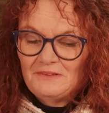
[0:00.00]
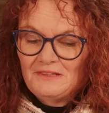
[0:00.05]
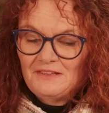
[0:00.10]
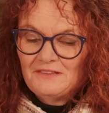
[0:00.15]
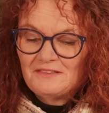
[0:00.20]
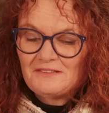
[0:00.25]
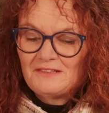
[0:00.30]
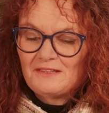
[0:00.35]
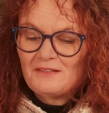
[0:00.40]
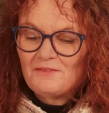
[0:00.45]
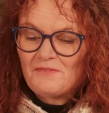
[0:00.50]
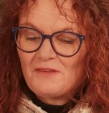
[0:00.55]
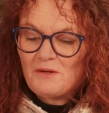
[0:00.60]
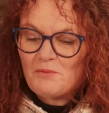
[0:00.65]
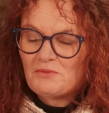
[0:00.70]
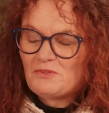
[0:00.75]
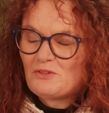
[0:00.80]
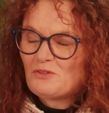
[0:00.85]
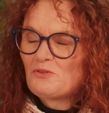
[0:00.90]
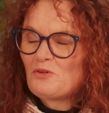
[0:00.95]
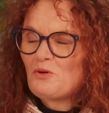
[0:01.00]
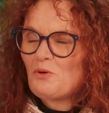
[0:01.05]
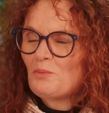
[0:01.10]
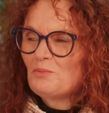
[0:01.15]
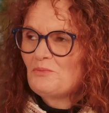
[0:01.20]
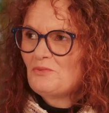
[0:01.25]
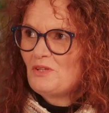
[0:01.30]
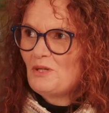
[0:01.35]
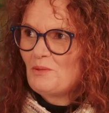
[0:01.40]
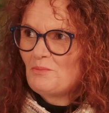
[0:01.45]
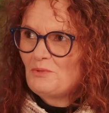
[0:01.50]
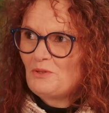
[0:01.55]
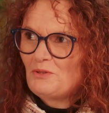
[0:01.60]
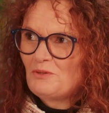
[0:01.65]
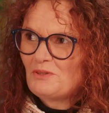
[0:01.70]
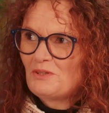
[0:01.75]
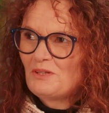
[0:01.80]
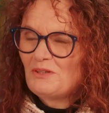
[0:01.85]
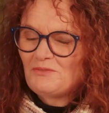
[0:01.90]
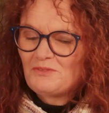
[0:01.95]
Lastly, if there was a top tip you
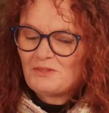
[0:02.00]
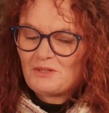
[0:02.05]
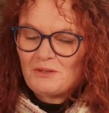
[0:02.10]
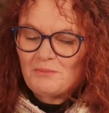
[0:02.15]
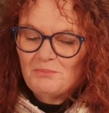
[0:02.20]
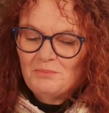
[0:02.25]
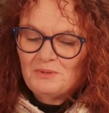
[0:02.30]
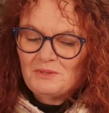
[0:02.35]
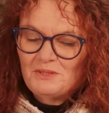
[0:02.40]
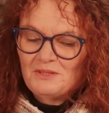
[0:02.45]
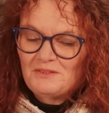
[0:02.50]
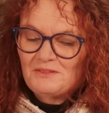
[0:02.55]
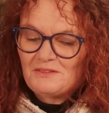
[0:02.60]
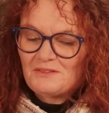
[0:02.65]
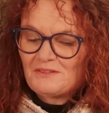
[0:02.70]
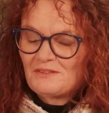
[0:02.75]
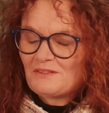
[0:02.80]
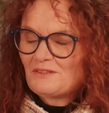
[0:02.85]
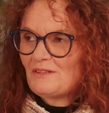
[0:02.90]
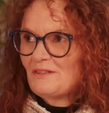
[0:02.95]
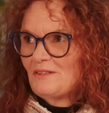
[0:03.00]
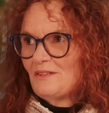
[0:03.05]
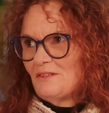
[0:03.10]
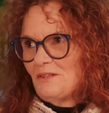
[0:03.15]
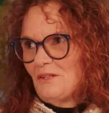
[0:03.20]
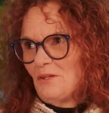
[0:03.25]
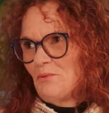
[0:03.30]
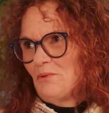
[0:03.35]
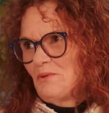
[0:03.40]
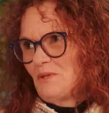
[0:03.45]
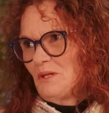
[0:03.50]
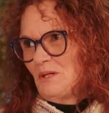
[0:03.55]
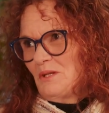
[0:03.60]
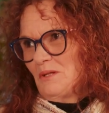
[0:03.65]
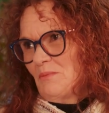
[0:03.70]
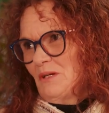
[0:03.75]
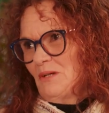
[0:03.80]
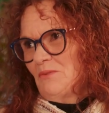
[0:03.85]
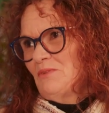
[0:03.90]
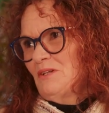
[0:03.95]
could give to companies who are
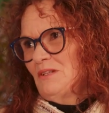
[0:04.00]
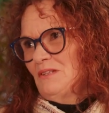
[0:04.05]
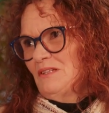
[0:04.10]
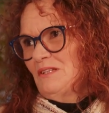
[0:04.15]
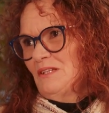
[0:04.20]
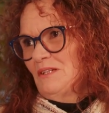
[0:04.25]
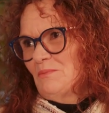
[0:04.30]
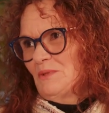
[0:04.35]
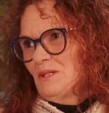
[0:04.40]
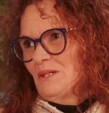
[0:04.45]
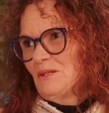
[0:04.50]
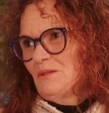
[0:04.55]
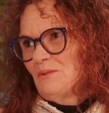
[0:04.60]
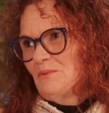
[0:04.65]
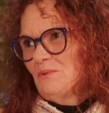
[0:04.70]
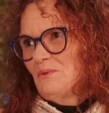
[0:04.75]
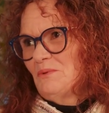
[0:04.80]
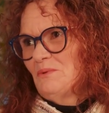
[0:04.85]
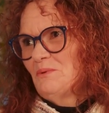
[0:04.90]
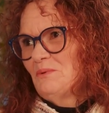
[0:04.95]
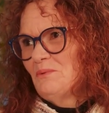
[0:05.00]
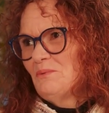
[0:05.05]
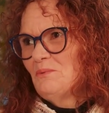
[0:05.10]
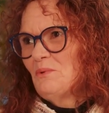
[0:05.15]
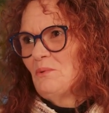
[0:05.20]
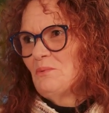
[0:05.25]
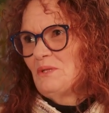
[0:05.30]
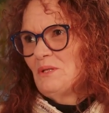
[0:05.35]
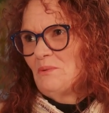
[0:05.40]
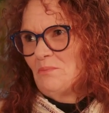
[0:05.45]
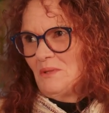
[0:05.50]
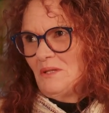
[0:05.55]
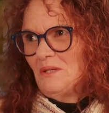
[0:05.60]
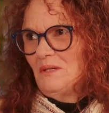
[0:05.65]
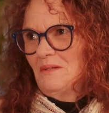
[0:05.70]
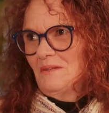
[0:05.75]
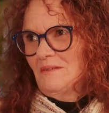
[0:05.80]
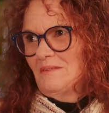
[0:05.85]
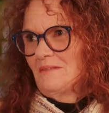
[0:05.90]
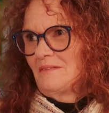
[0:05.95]
thinking about red teaming, what would it
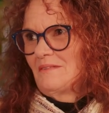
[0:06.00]
be?